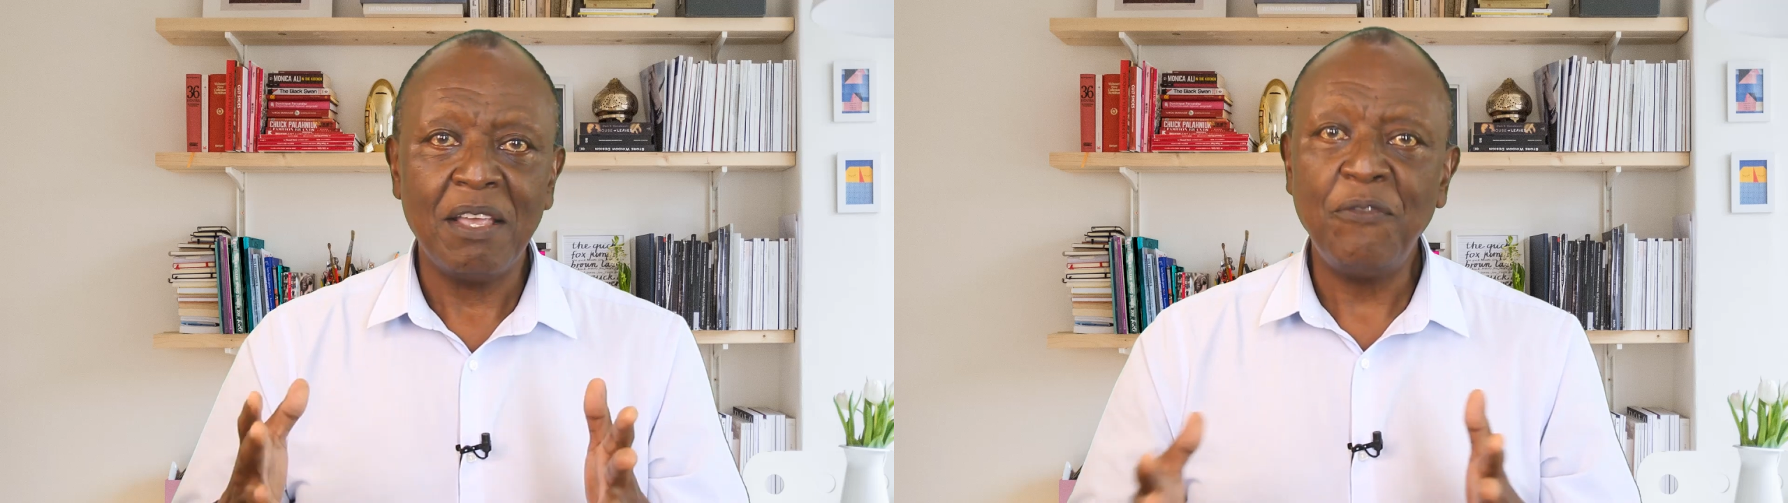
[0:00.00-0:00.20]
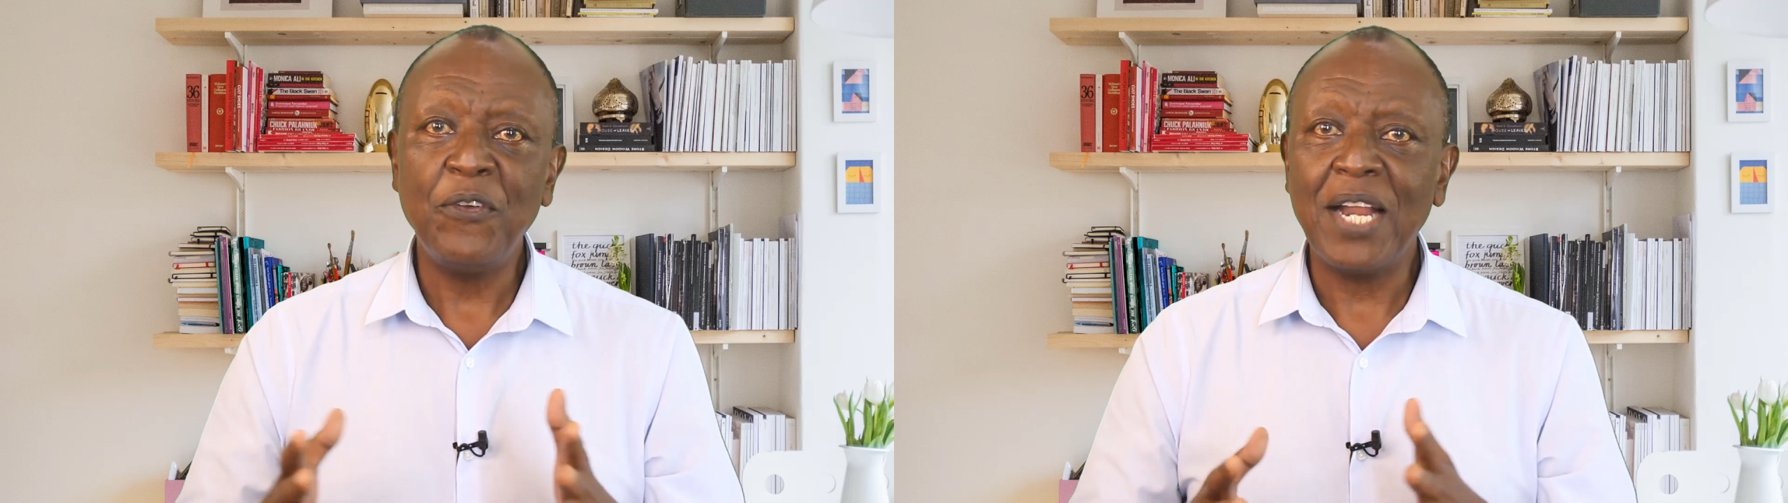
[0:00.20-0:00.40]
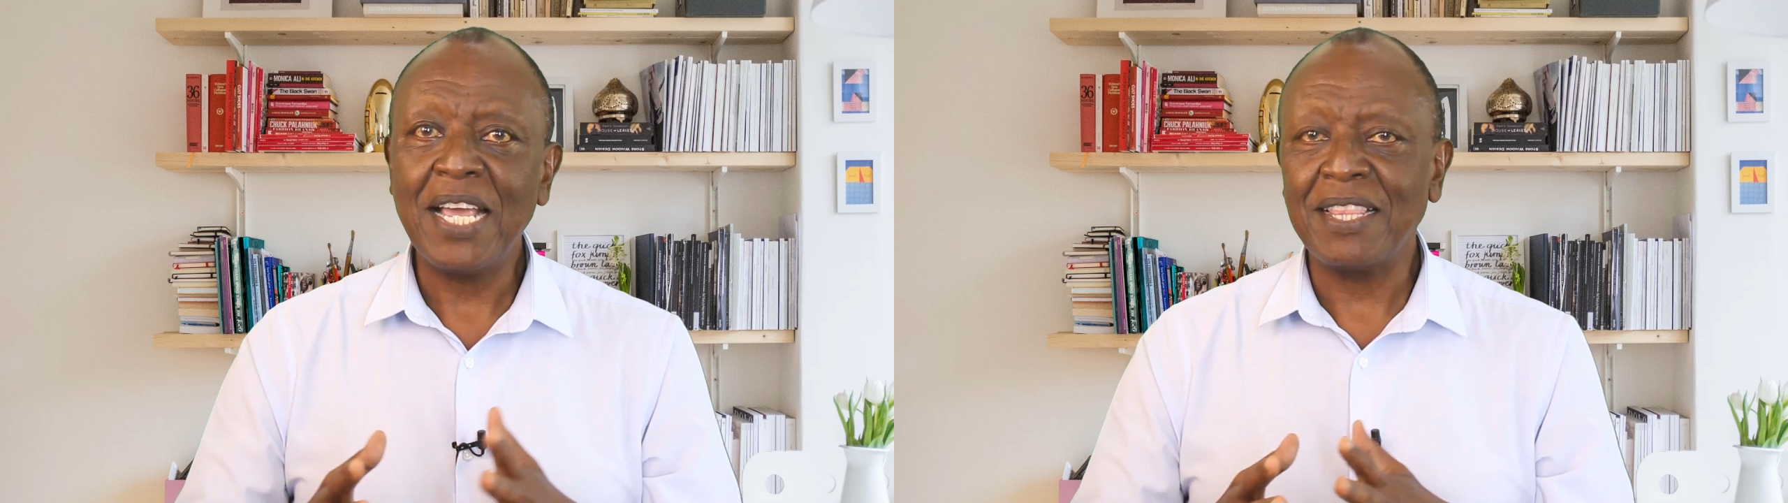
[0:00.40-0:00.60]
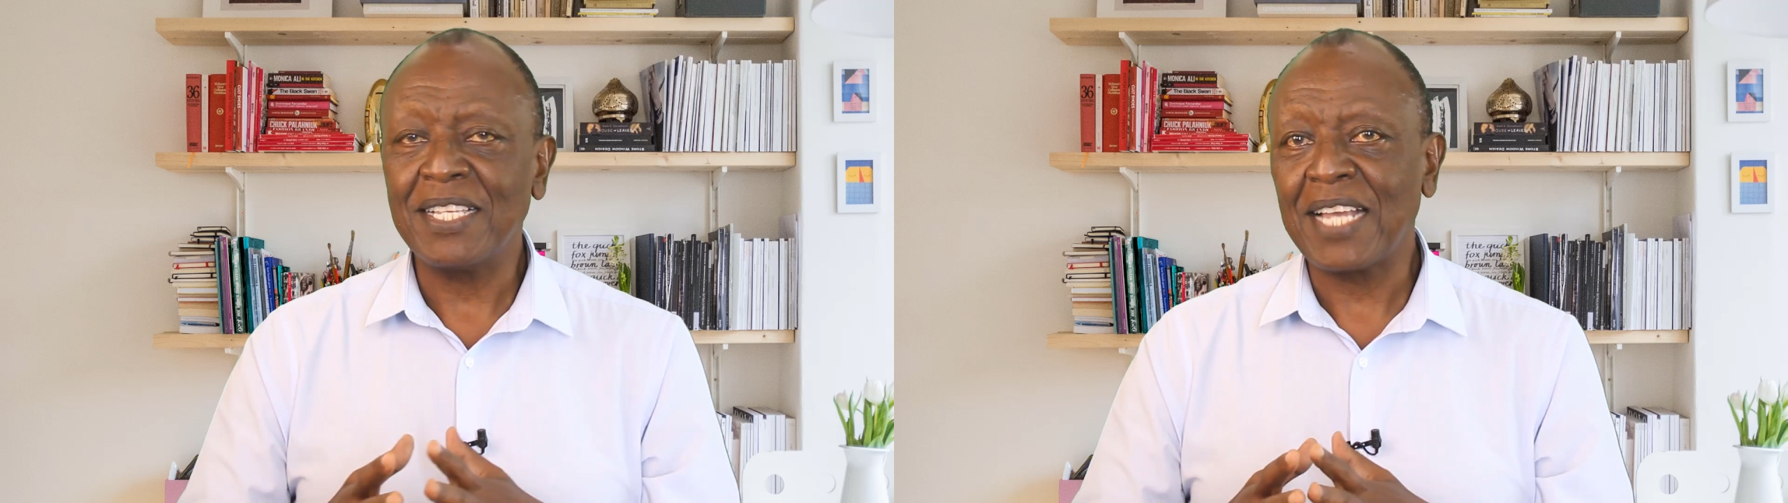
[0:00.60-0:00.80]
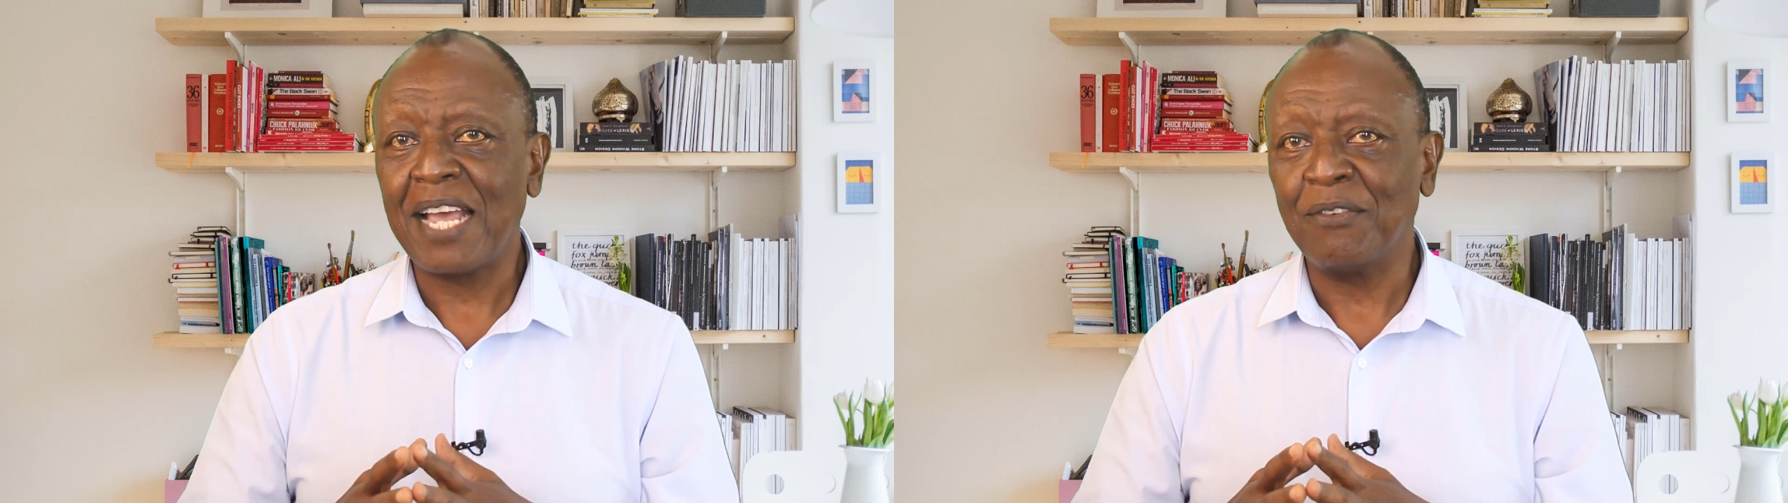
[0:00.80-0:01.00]
If you like
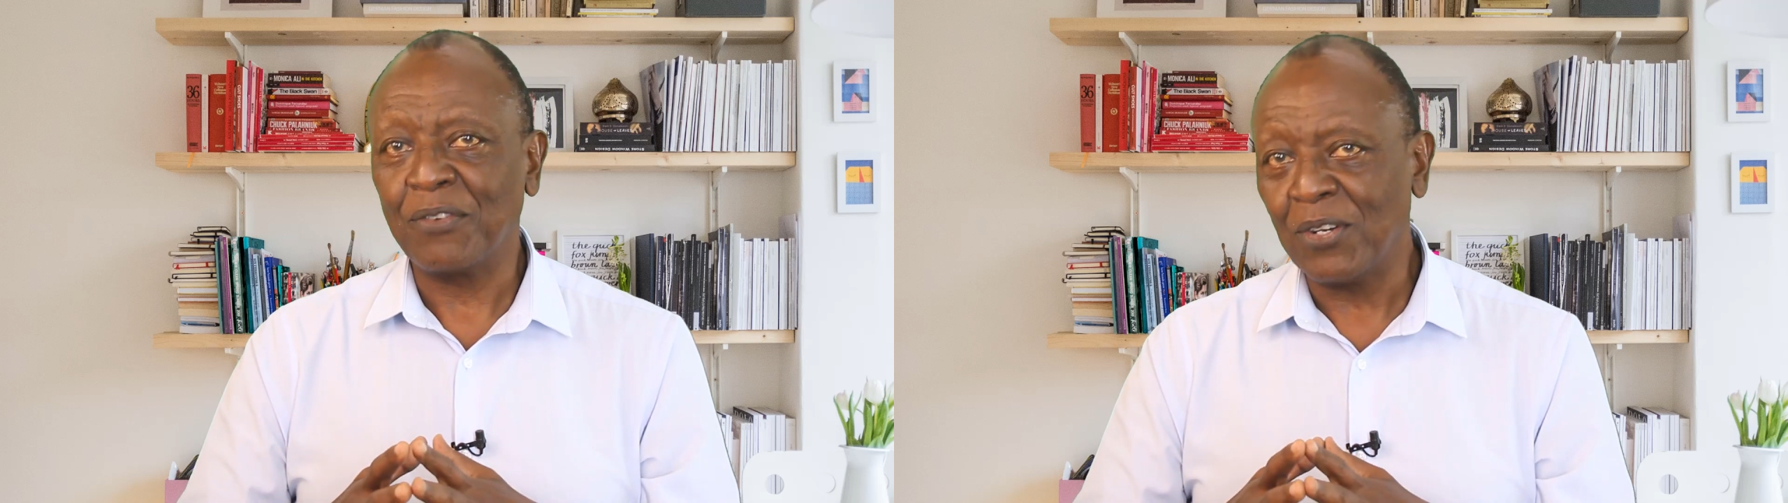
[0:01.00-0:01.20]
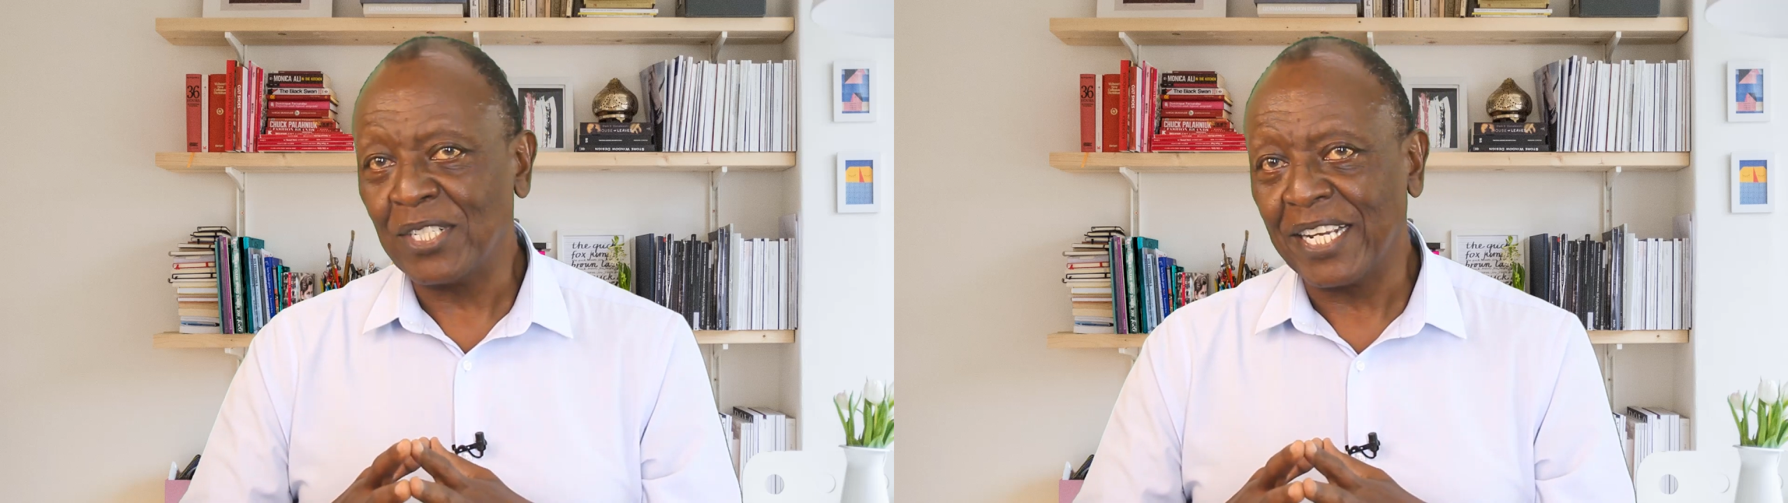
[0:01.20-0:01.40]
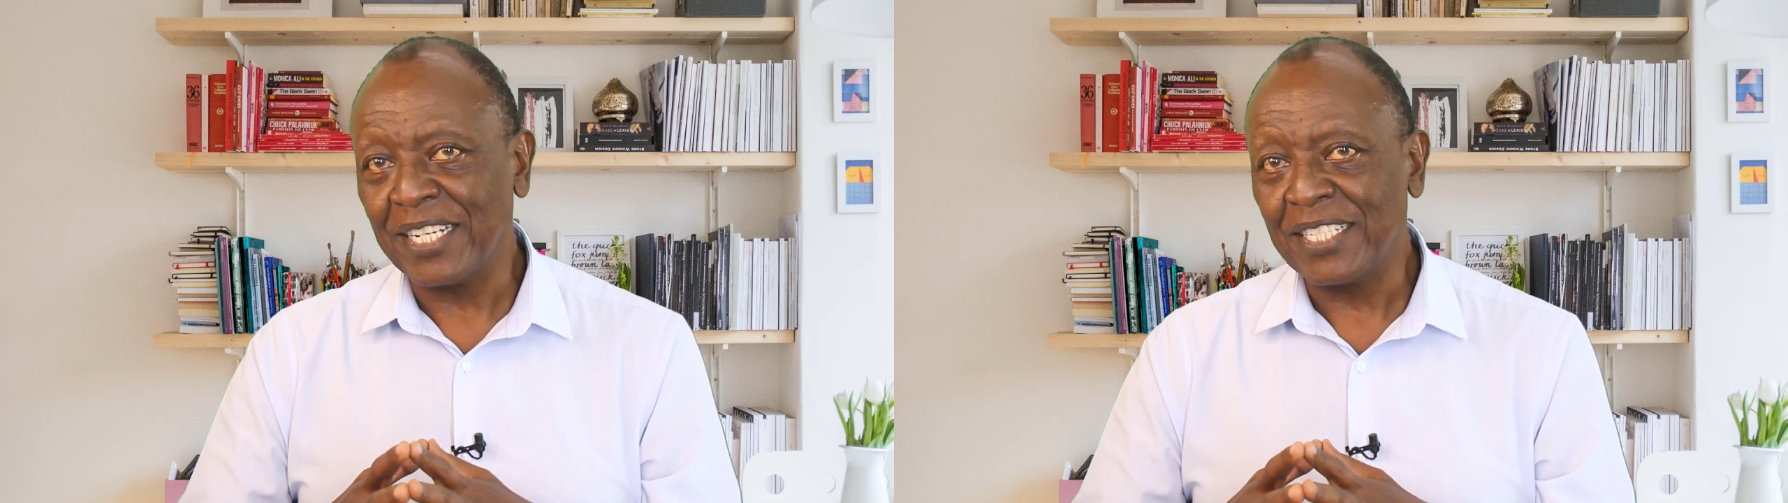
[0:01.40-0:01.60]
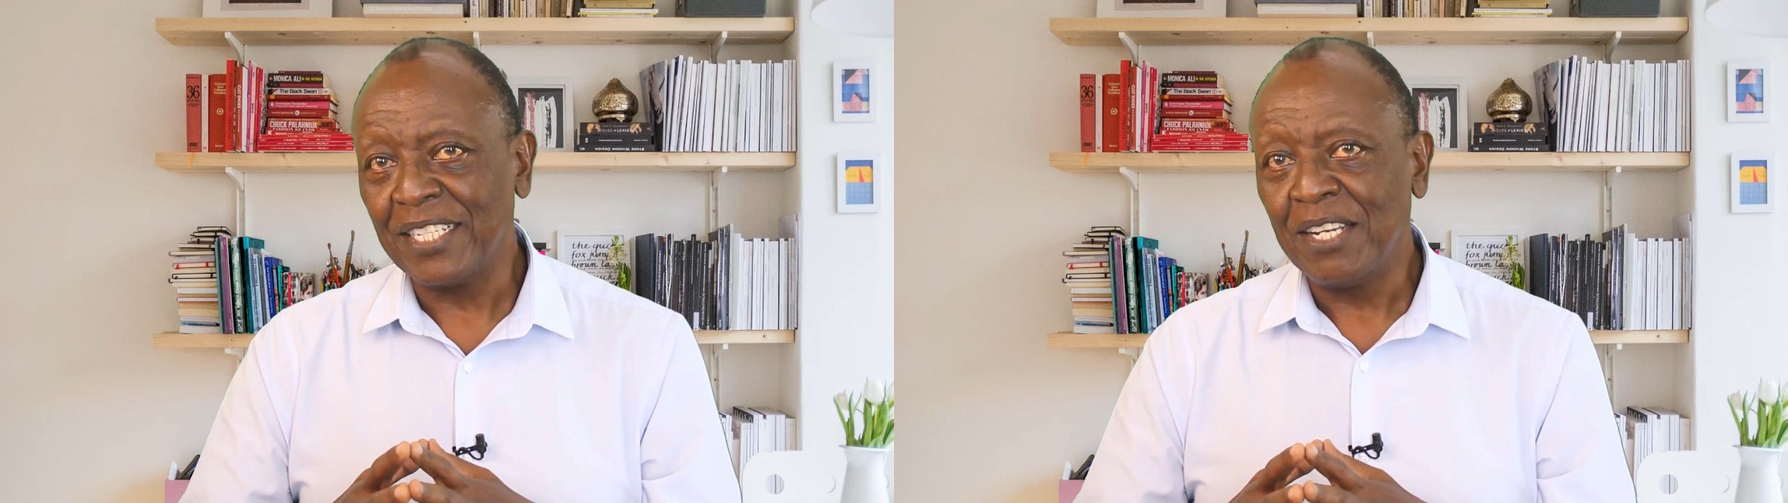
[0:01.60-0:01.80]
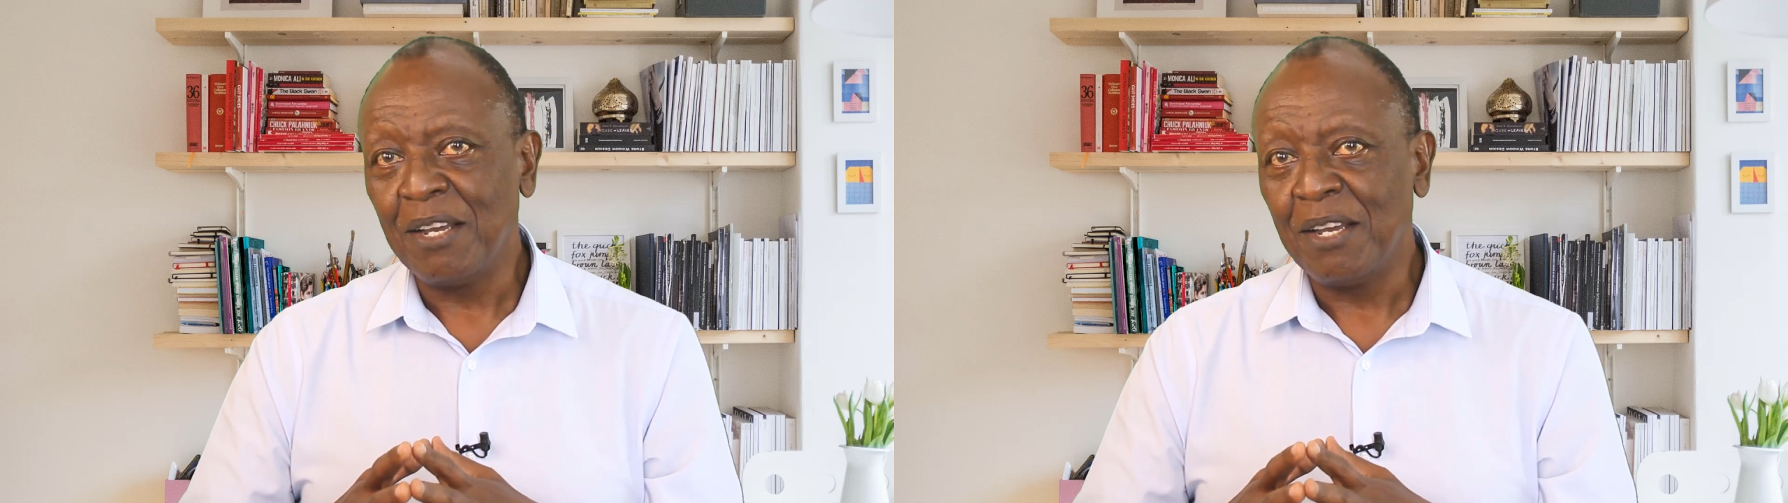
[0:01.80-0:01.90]
this kind of content,